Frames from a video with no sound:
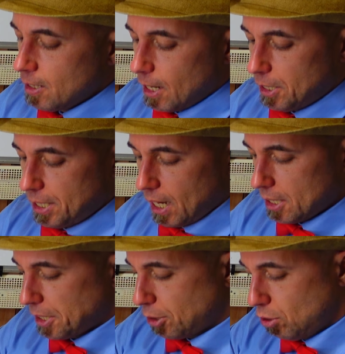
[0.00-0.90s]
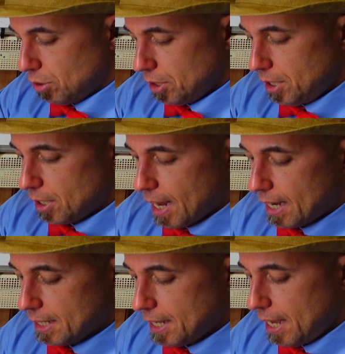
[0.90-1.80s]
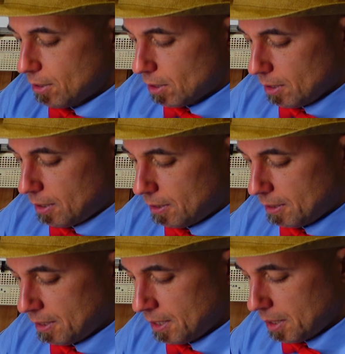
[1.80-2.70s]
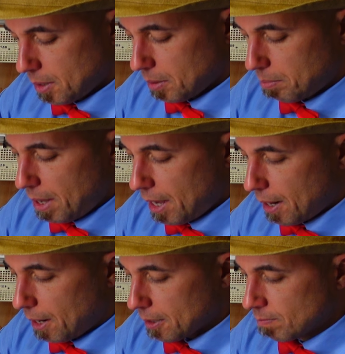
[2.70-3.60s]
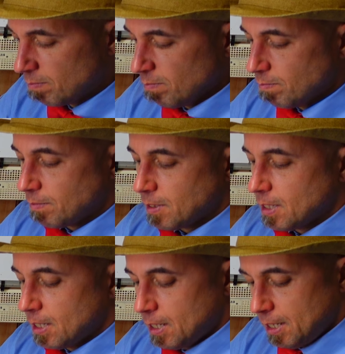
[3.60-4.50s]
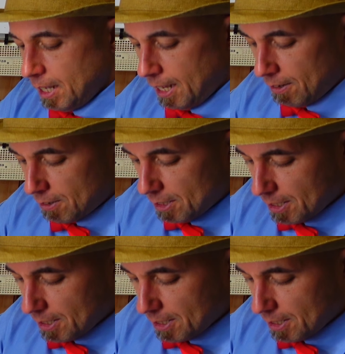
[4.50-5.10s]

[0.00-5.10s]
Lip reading: Let's see, let's choose here alligator, bear, and